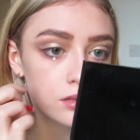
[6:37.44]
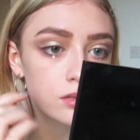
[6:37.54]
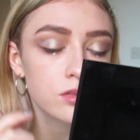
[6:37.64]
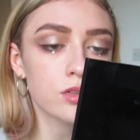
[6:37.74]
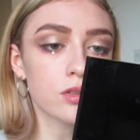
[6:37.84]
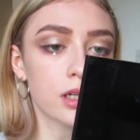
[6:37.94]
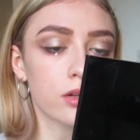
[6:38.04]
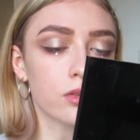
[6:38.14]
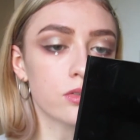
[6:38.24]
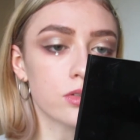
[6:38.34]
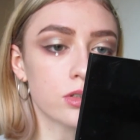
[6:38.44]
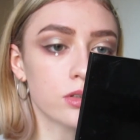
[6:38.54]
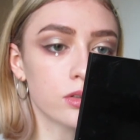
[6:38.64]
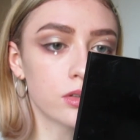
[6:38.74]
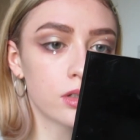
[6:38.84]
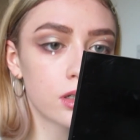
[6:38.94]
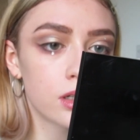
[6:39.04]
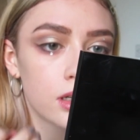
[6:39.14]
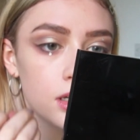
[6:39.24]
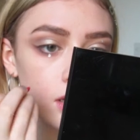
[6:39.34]
straight onto
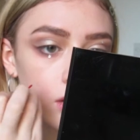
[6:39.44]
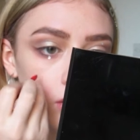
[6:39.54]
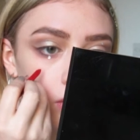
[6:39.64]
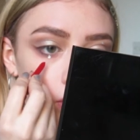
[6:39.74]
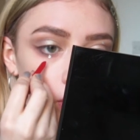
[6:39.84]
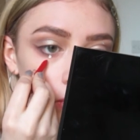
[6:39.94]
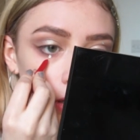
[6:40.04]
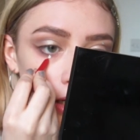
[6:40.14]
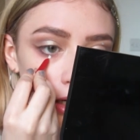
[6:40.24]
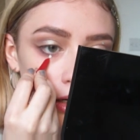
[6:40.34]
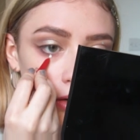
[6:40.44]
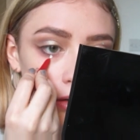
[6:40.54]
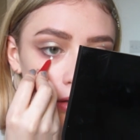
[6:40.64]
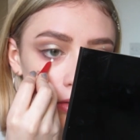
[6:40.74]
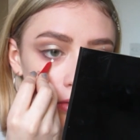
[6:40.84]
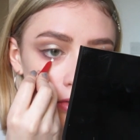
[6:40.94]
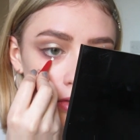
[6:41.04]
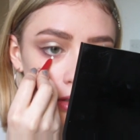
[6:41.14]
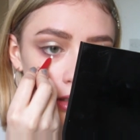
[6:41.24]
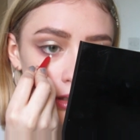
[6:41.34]
where our glue
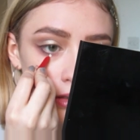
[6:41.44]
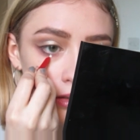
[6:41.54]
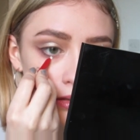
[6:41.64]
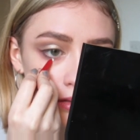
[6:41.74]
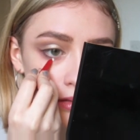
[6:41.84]
dot is.